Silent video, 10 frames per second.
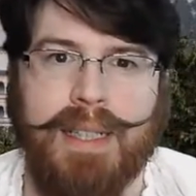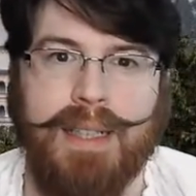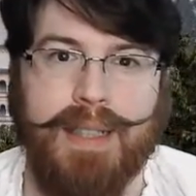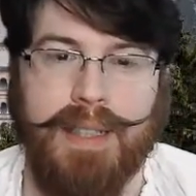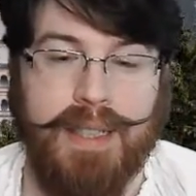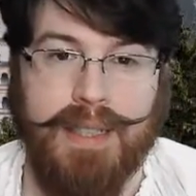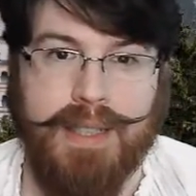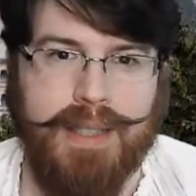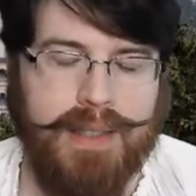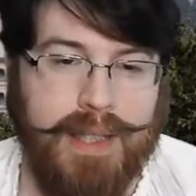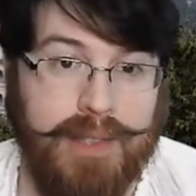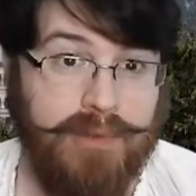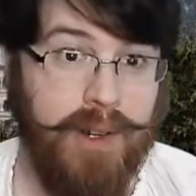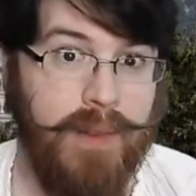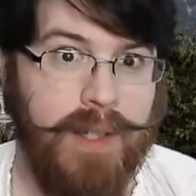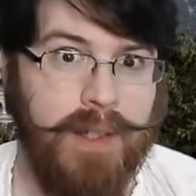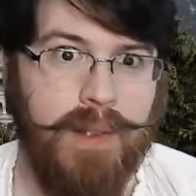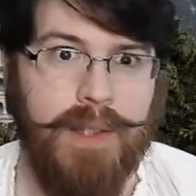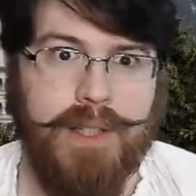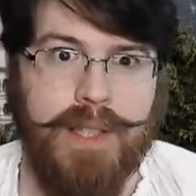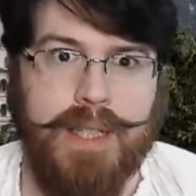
That's very encouraging